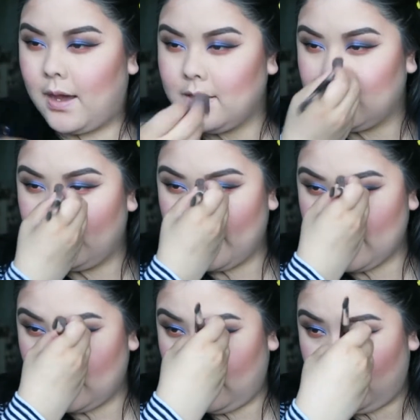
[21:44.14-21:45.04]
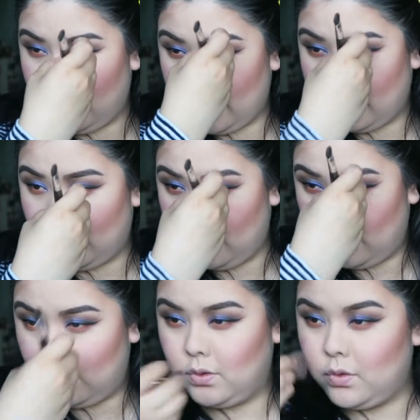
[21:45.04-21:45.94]
I just personally feel like the
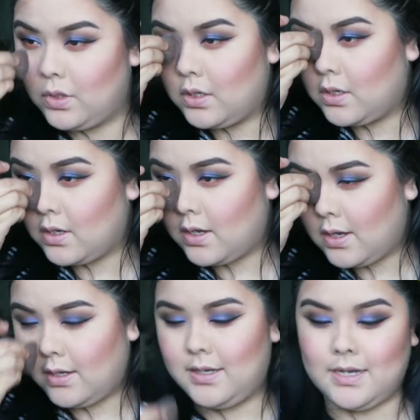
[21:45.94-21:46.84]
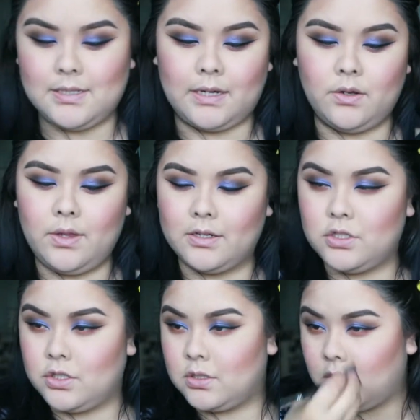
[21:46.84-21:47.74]
nude, yes, I know that
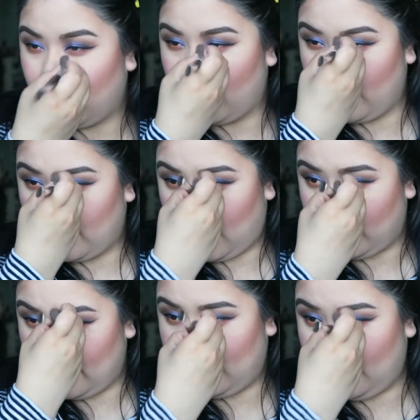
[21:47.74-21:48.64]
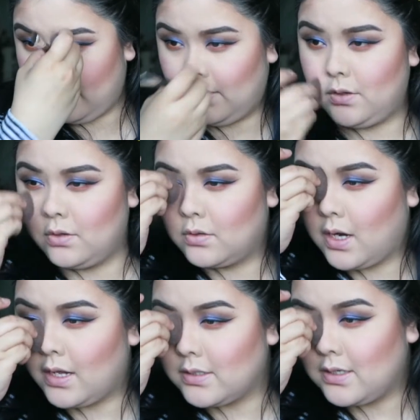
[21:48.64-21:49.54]
her and Kanye came out with the nude
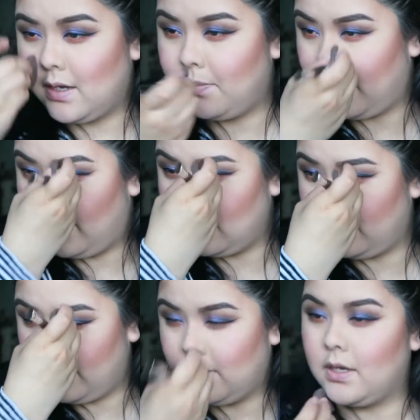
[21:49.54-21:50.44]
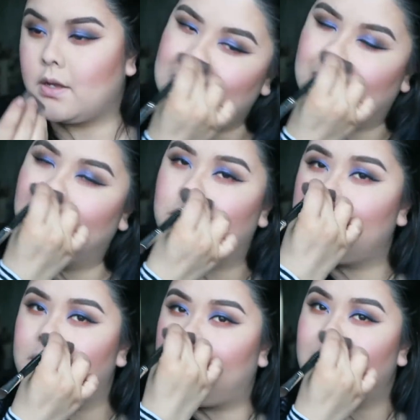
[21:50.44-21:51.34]
concept, but I just feel like it's a little
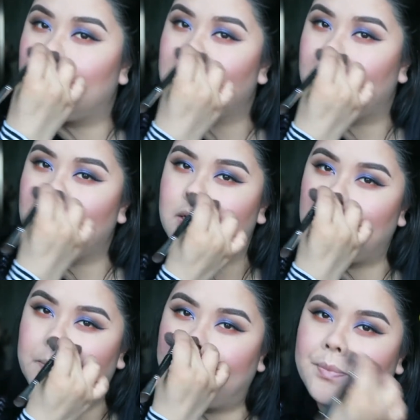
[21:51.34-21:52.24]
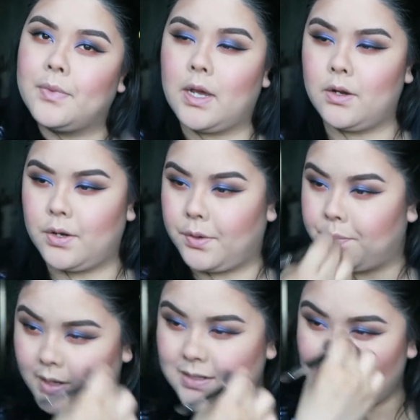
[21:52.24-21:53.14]
cheapy looking. I don't know.
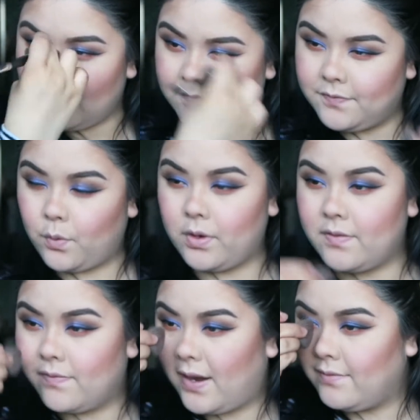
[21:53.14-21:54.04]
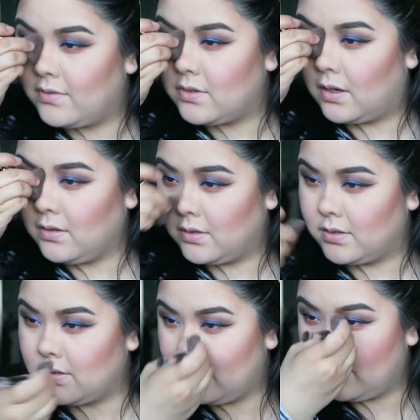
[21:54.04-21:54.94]
And it's like
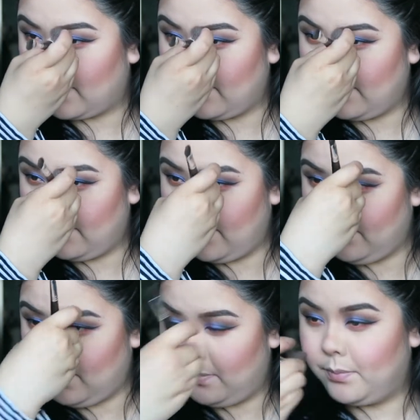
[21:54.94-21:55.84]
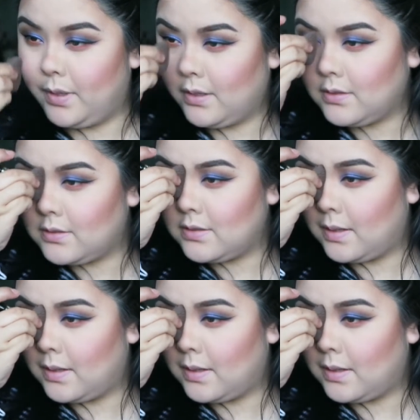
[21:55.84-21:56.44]
$45, like 50 bucks.